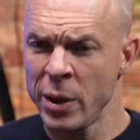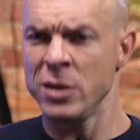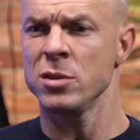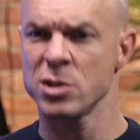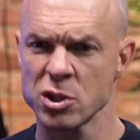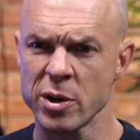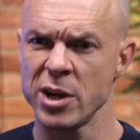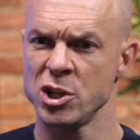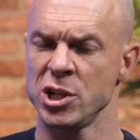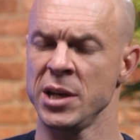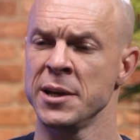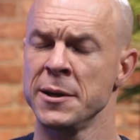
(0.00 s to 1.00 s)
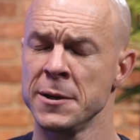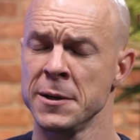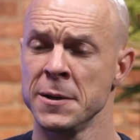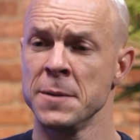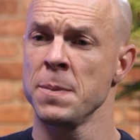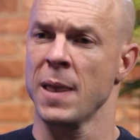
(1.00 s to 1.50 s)
they went to the strategy
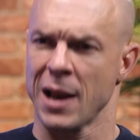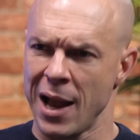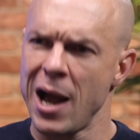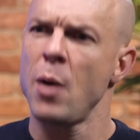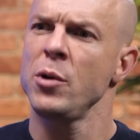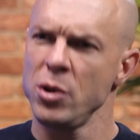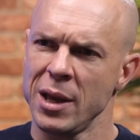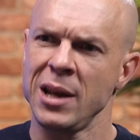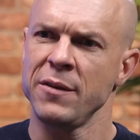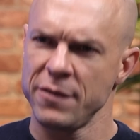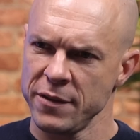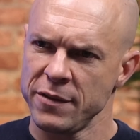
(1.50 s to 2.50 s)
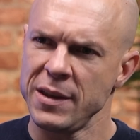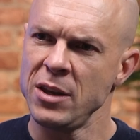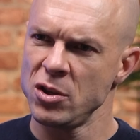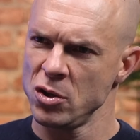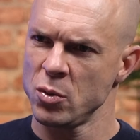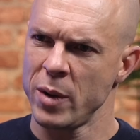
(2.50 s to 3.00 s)
like, how are you getting 15
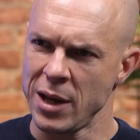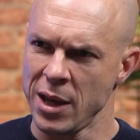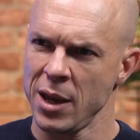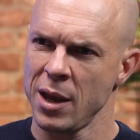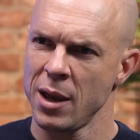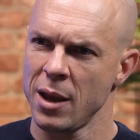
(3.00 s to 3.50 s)
to 20